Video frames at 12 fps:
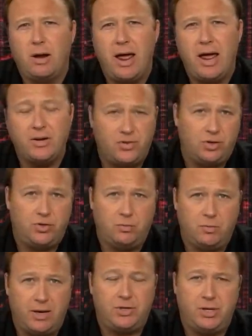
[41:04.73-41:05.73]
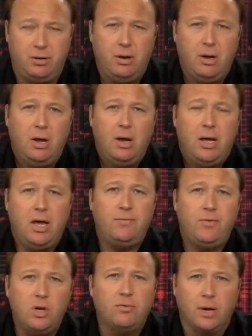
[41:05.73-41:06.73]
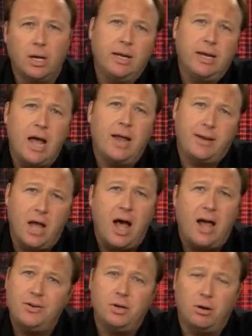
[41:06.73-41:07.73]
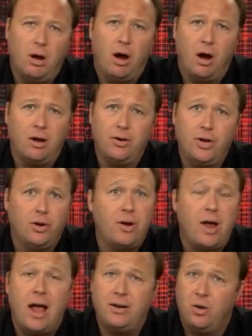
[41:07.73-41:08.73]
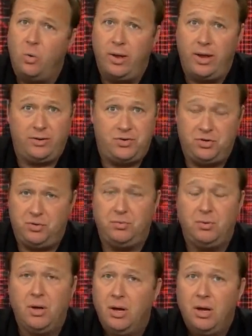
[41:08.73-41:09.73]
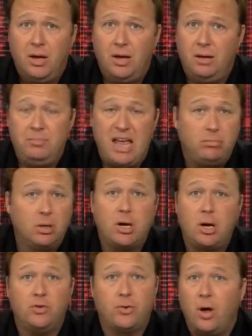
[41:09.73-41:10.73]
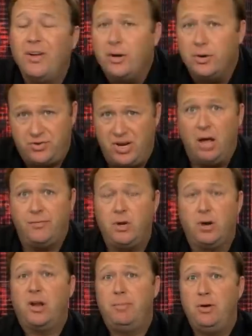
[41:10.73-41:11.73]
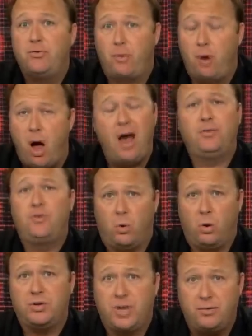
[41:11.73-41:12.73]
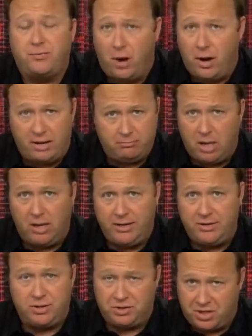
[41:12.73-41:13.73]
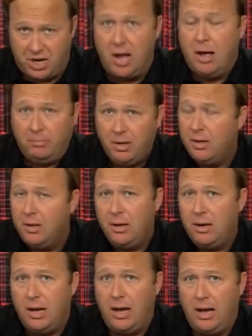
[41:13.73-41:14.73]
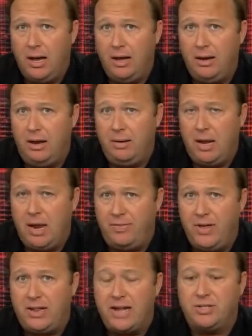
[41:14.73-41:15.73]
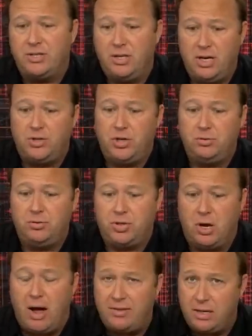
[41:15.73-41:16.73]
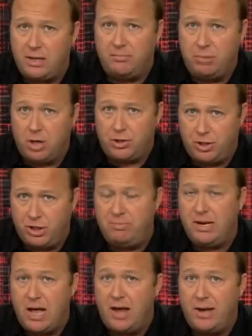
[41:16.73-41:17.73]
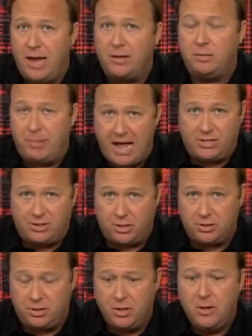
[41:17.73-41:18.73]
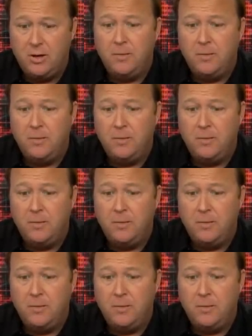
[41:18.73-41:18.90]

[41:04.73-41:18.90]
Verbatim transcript: or egg situation. If you've really got God in your heart, you're not going to be able to control yourself. You're going to be drawn towards confronting bullies and scum. Uh, and I think that's the issue. So I think the book should be gotten out to pastors